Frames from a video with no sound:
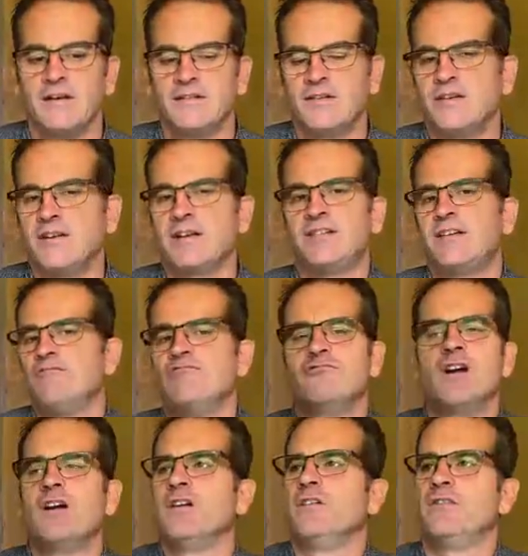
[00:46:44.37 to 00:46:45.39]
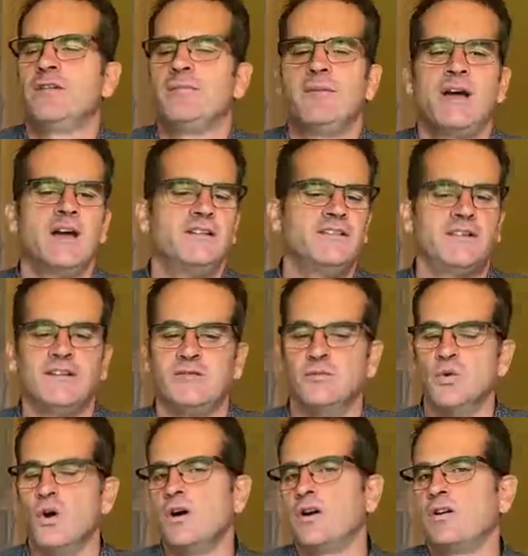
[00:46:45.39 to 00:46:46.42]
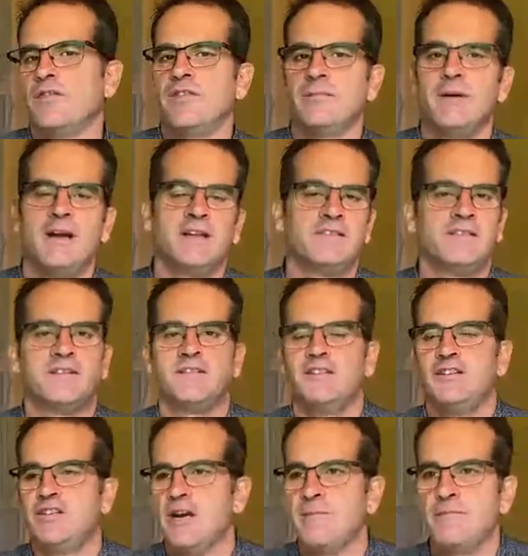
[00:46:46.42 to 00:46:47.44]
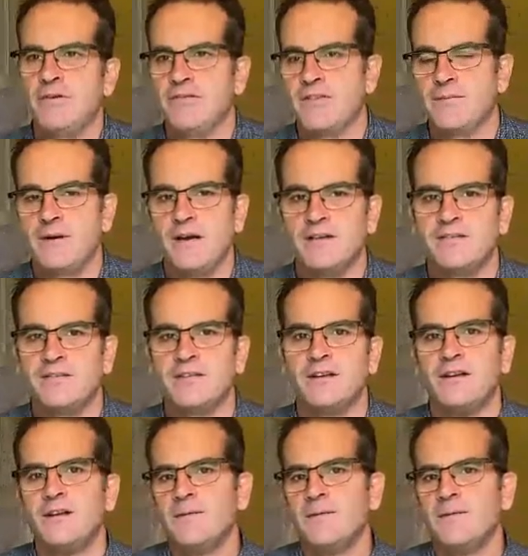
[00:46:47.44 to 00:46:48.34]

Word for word: So does he run off the bus? Does he walk off the bus? Does he jump off the bus?